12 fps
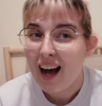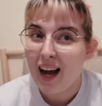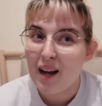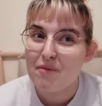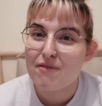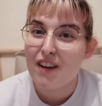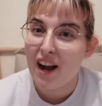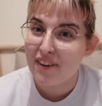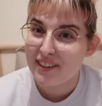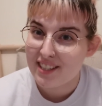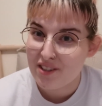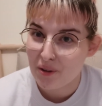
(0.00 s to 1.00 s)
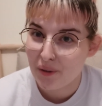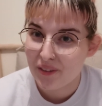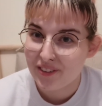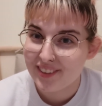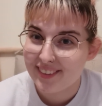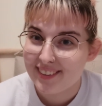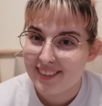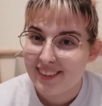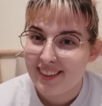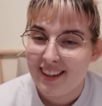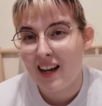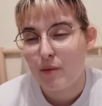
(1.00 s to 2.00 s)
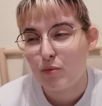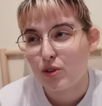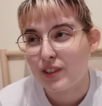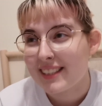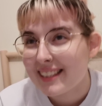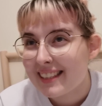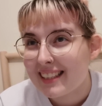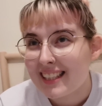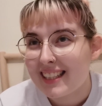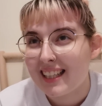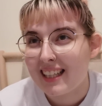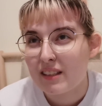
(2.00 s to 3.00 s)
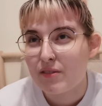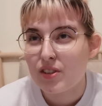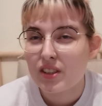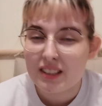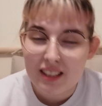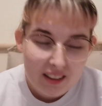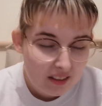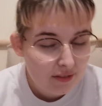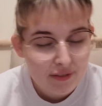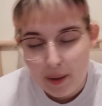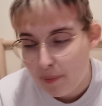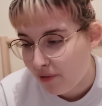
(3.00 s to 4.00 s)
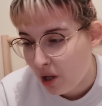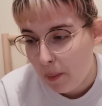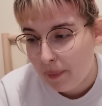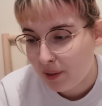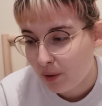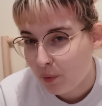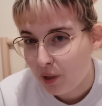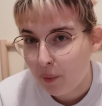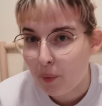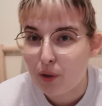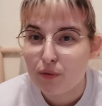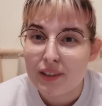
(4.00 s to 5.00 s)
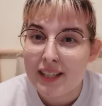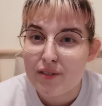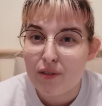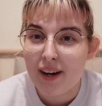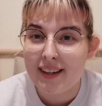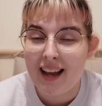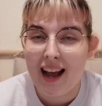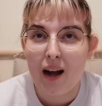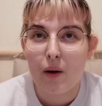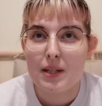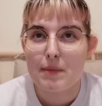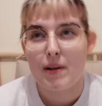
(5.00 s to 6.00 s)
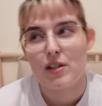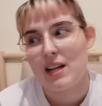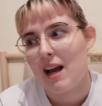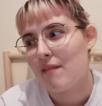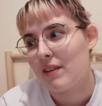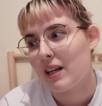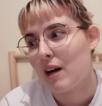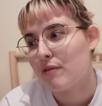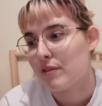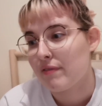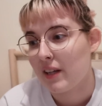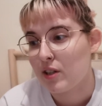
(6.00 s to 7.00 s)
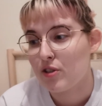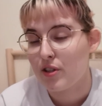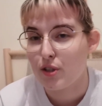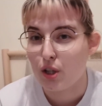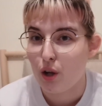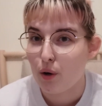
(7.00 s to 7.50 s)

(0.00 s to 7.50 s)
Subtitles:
I'm very torn. I'm really kind of just like flip-flopping on what I want to read right now, especially having after finished such a